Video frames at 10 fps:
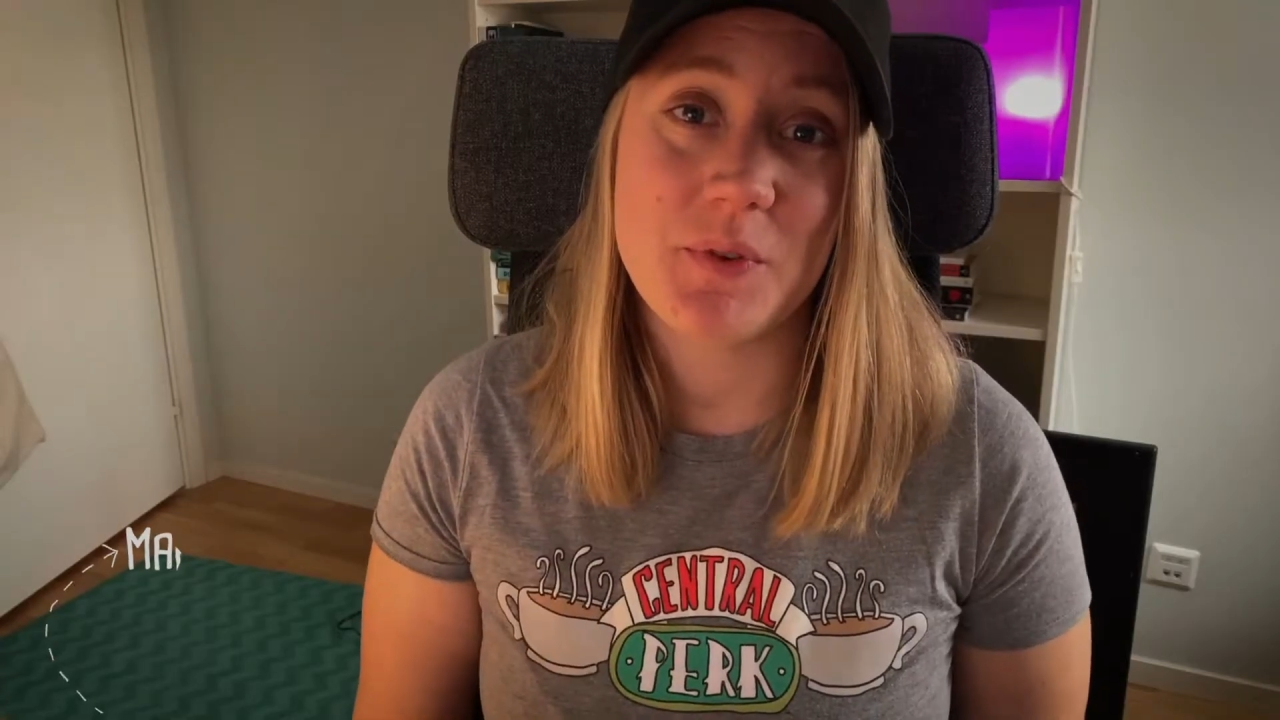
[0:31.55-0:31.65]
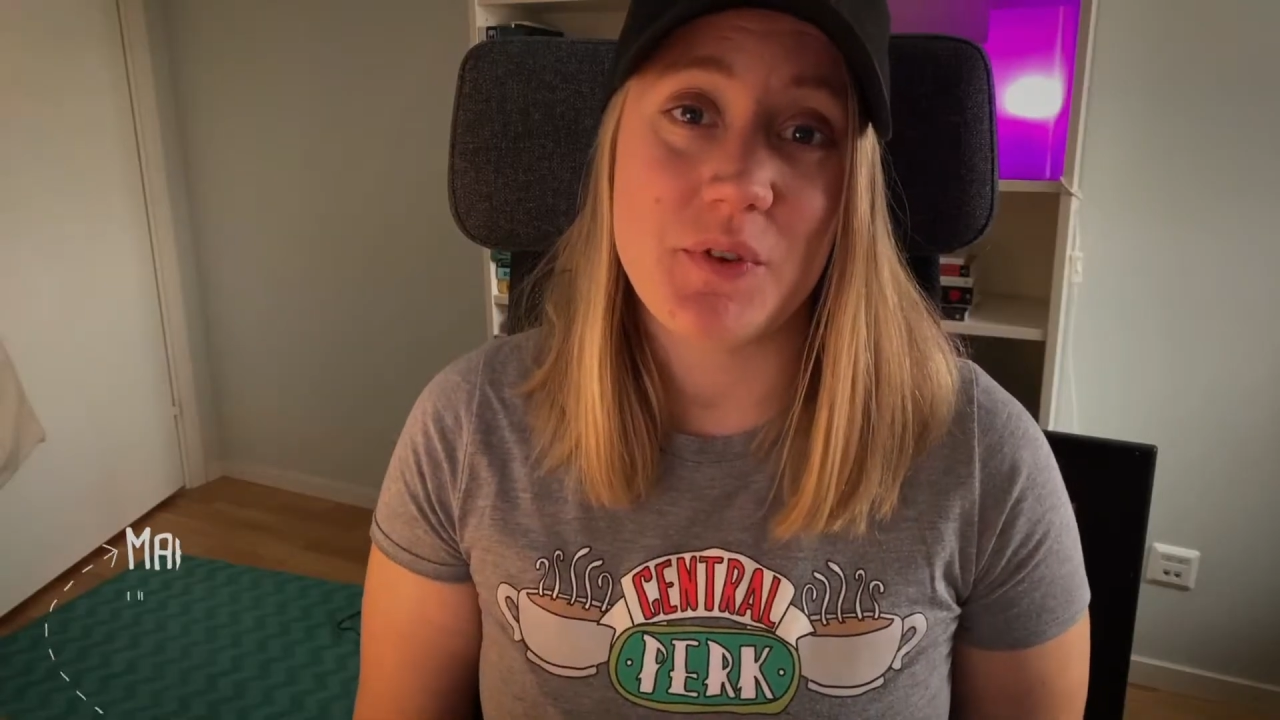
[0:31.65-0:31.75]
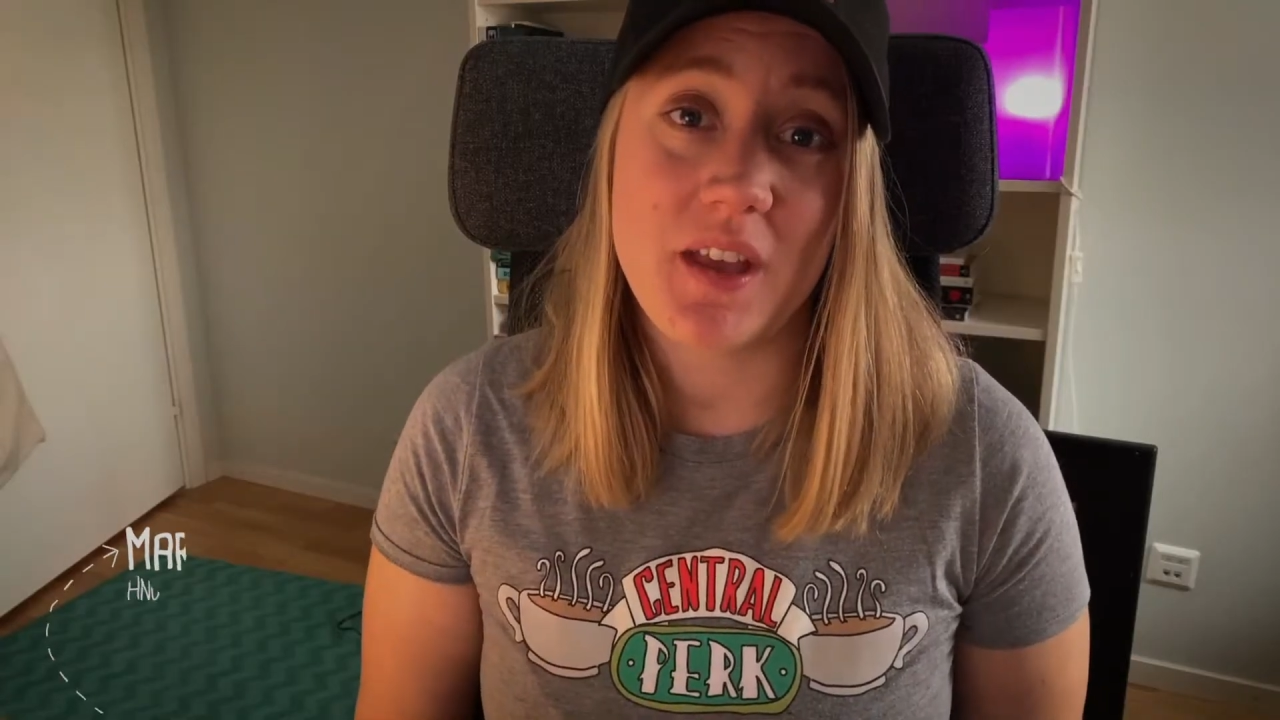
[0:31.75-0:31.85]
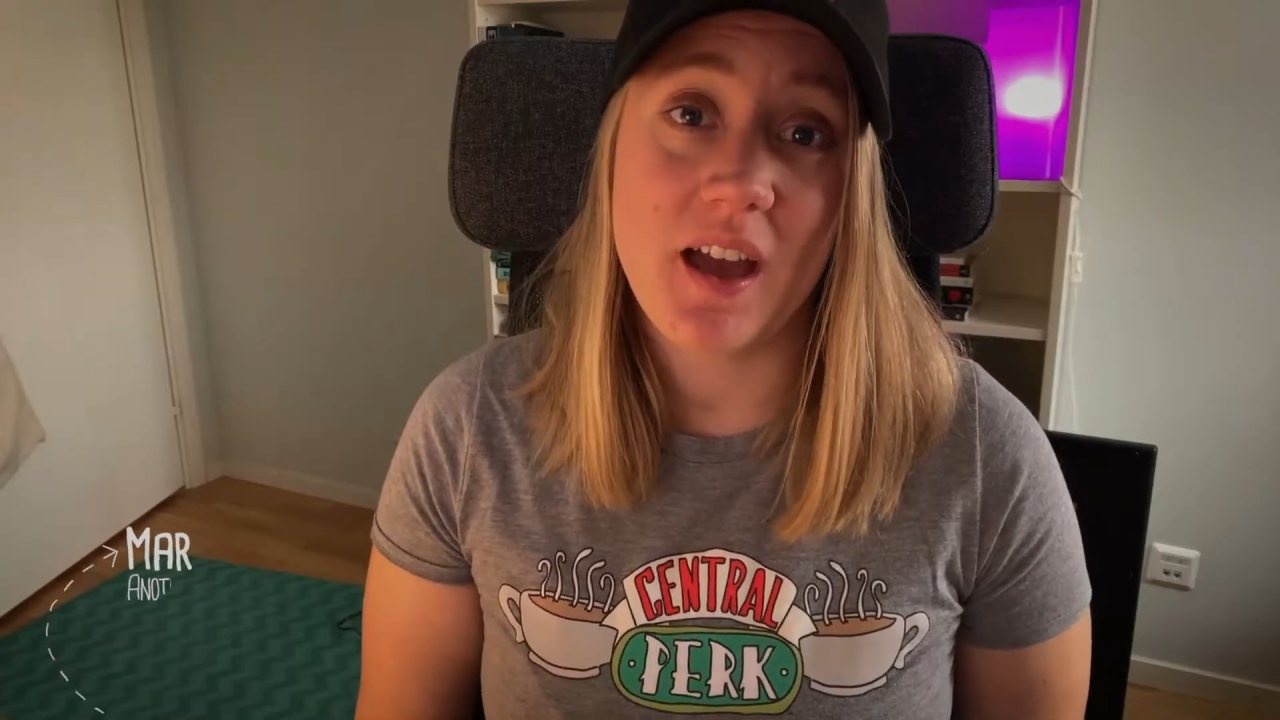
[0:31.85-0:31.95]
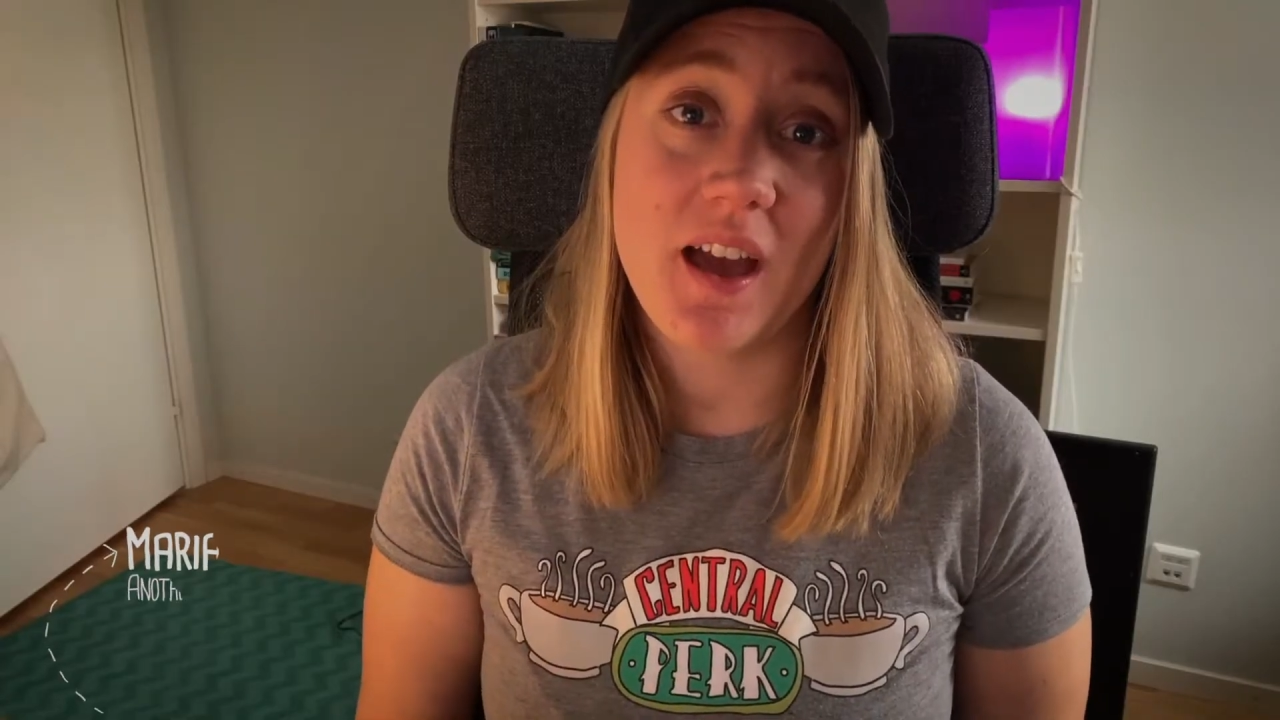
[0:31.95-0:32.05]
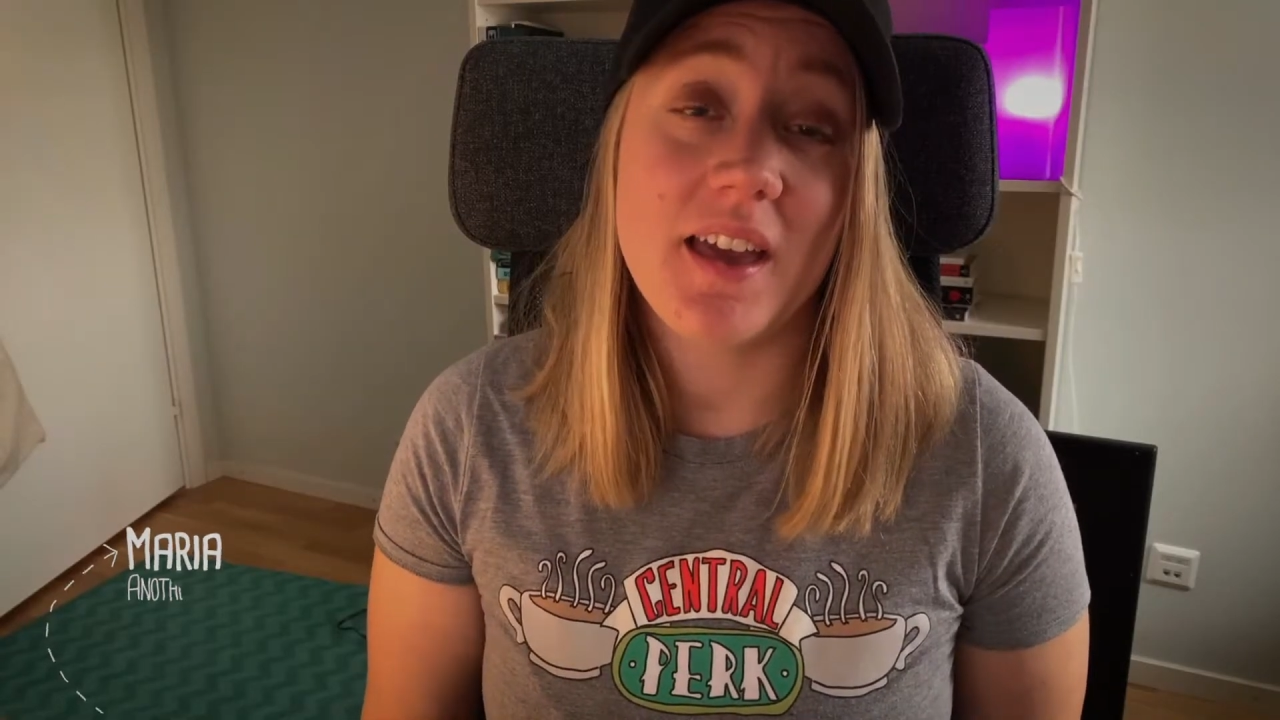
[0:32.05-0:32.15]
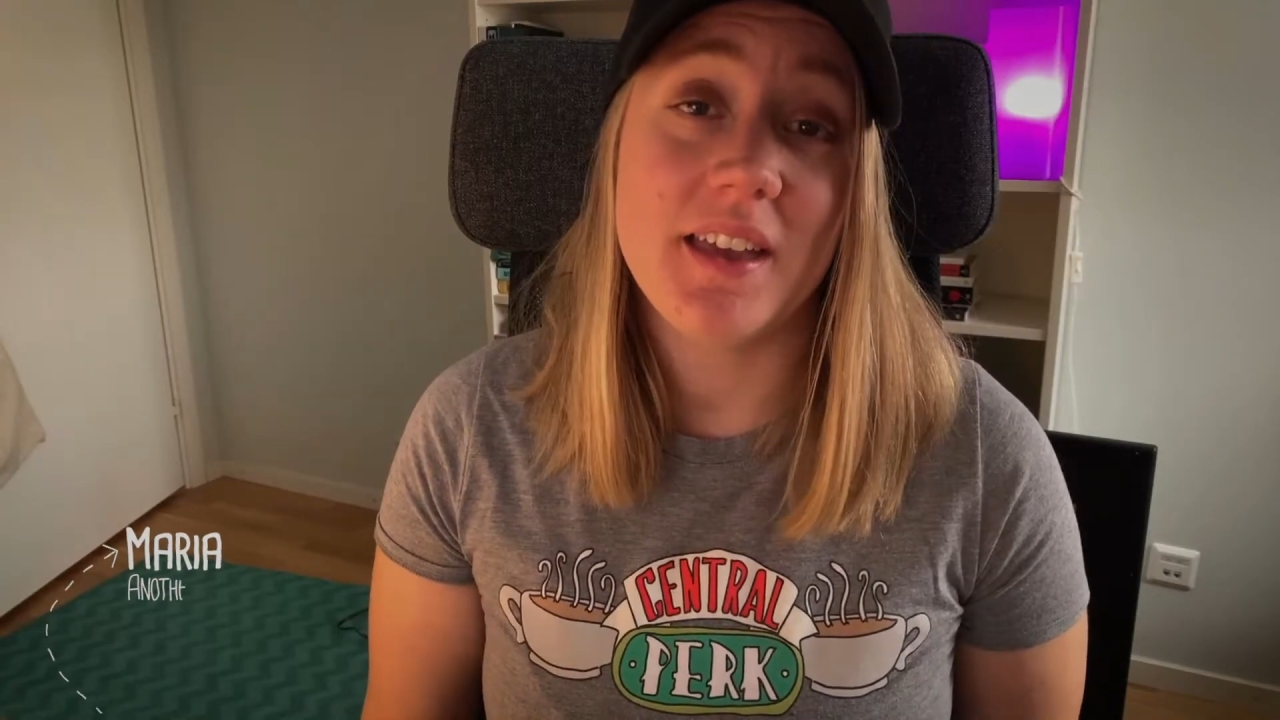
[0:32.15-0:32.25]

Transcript: Maria